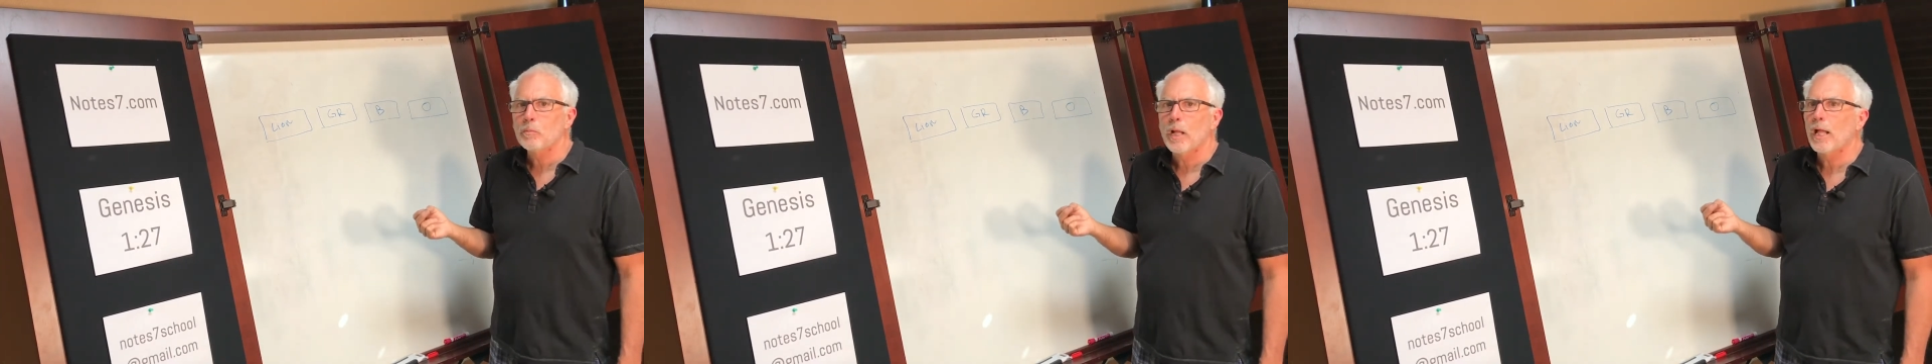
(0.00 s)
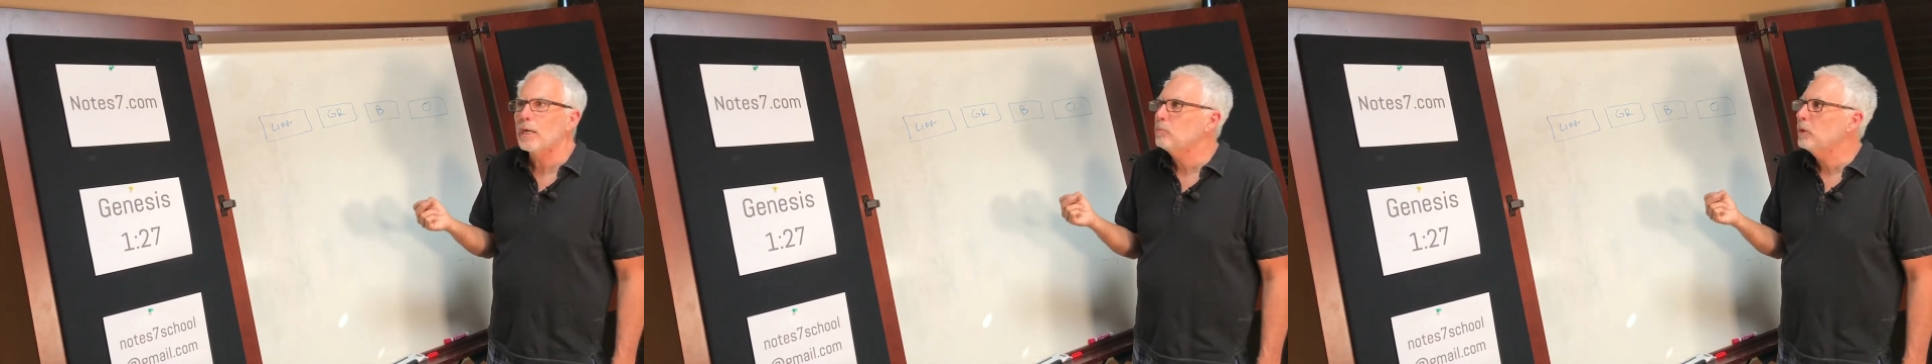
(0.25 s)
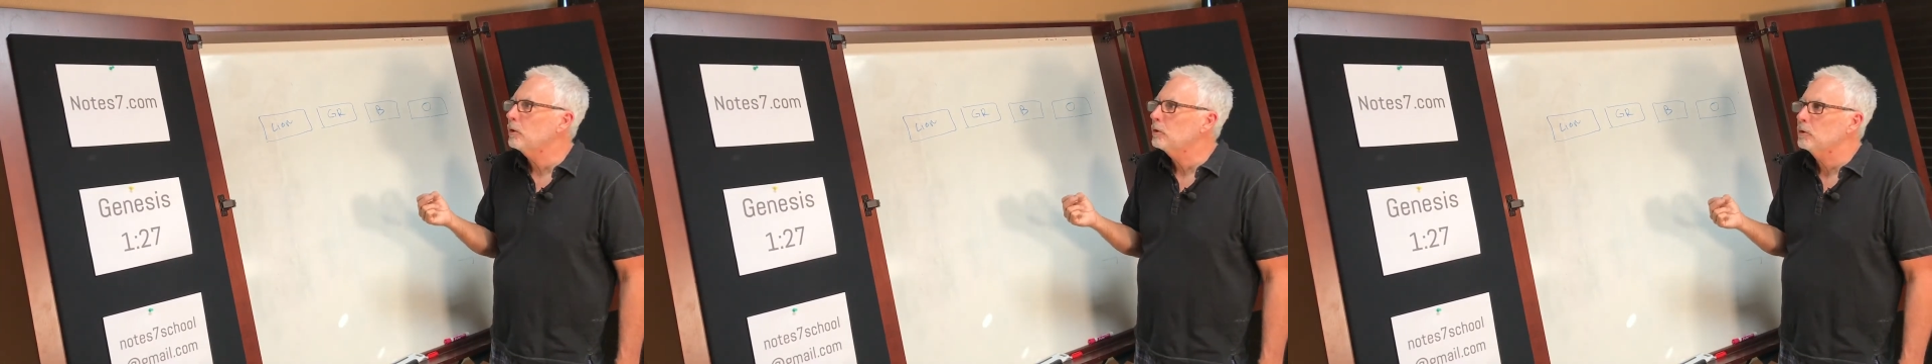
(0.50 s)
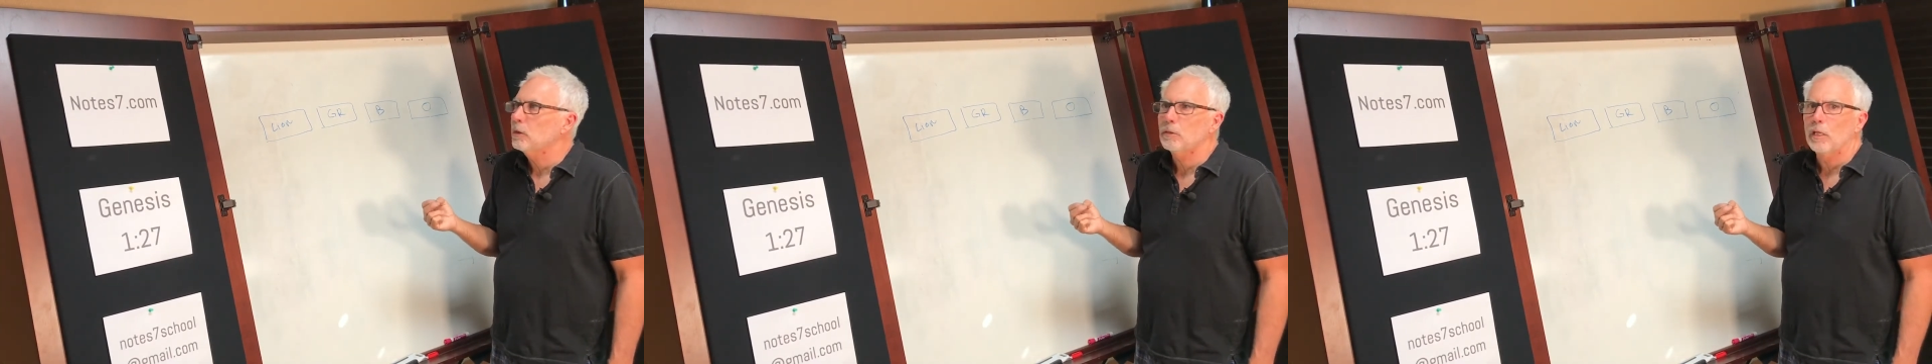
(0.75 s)

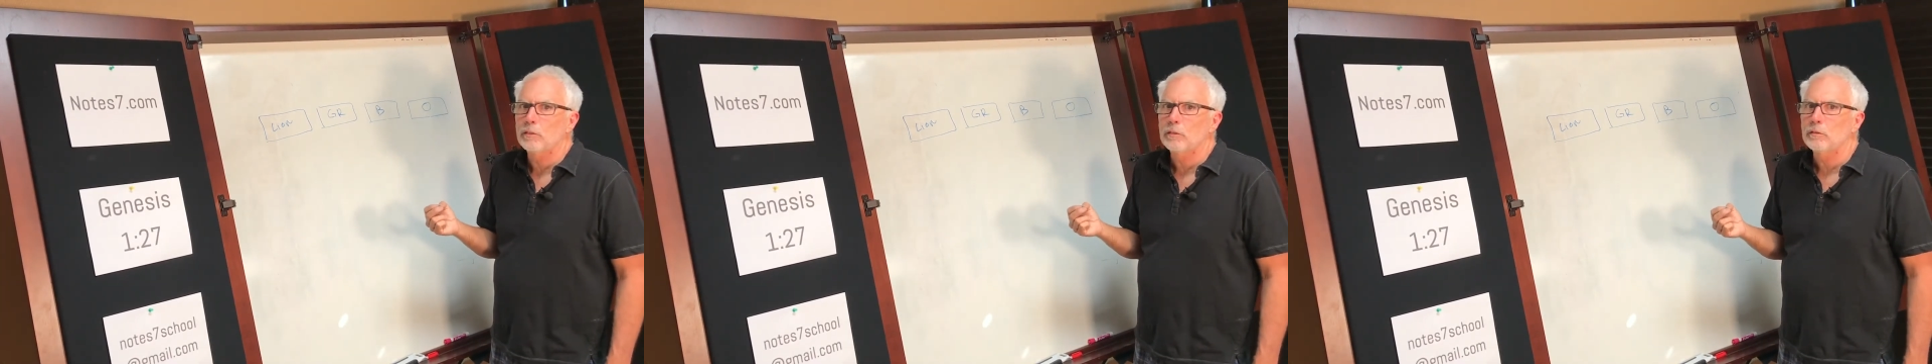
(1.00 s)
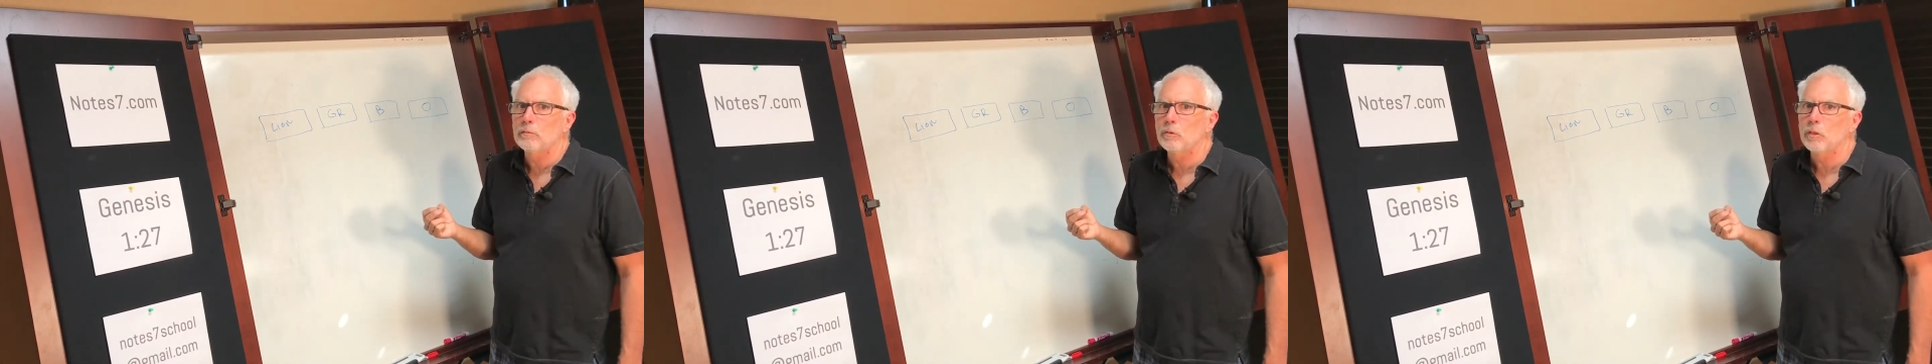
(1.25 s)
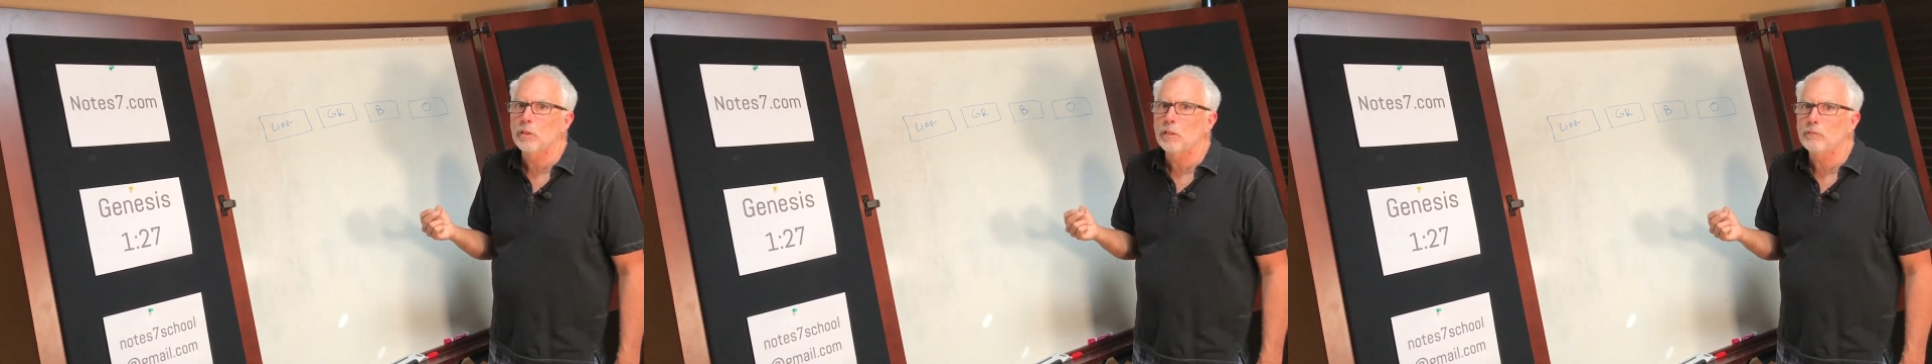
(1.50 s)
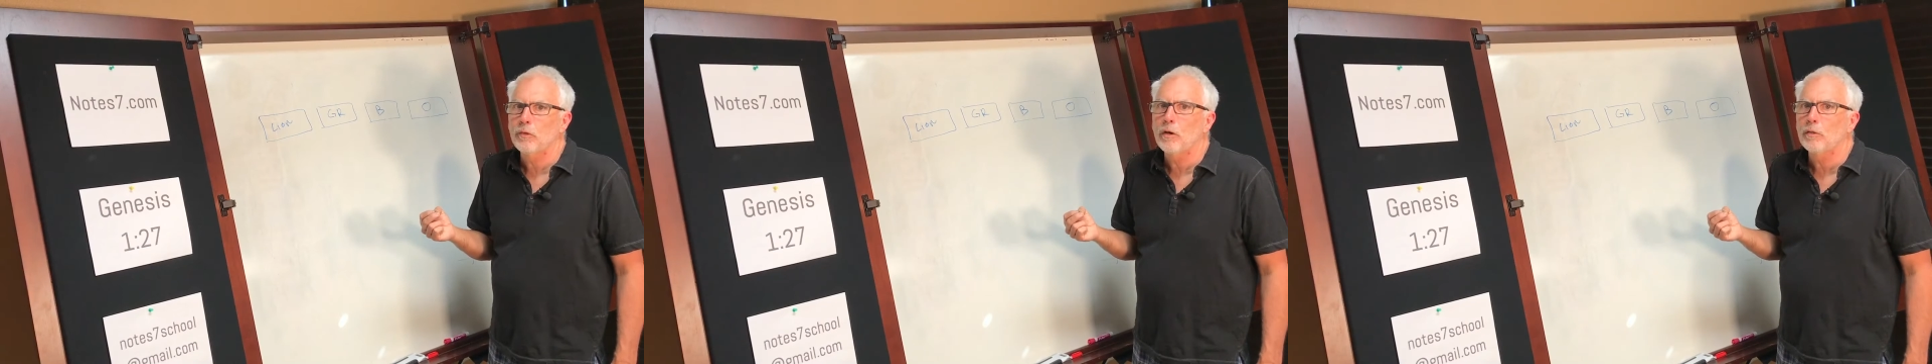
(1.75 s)
platypus that doesn't really
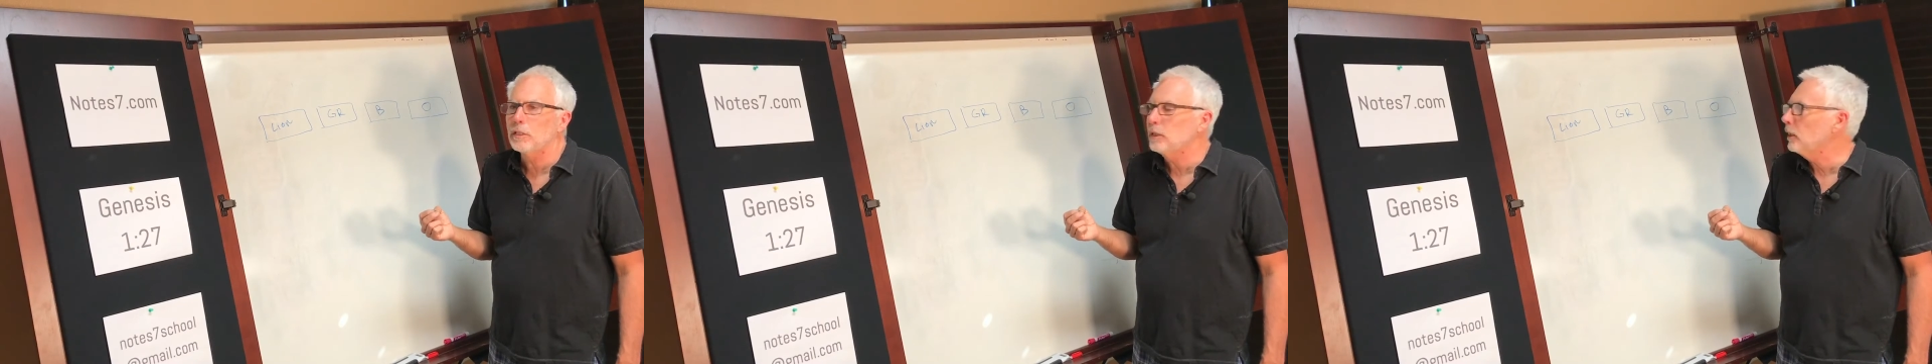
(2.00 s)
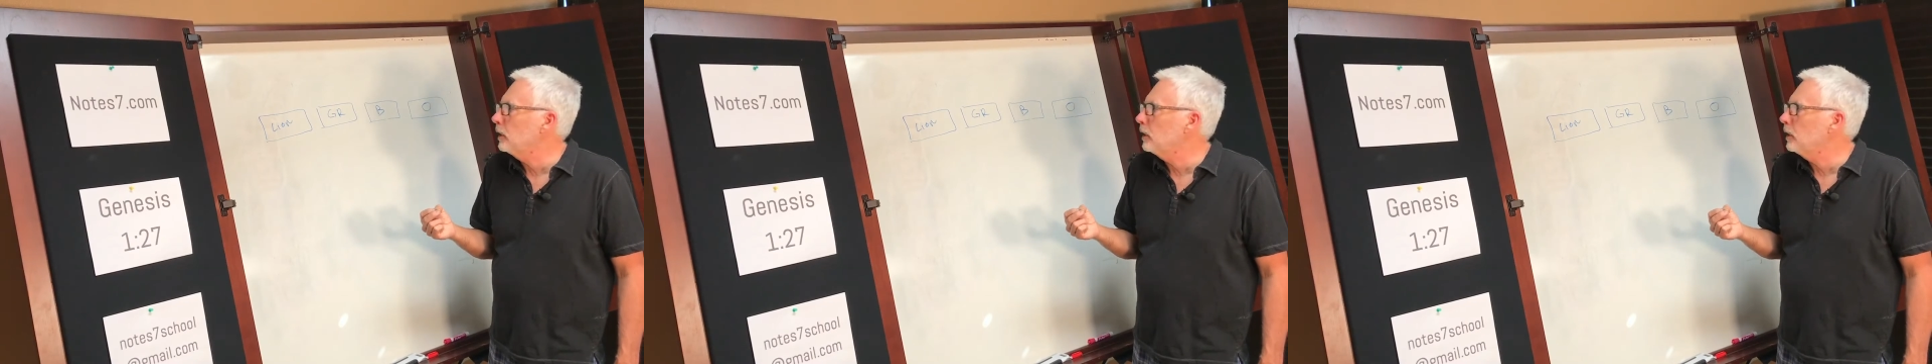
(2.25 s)
fall into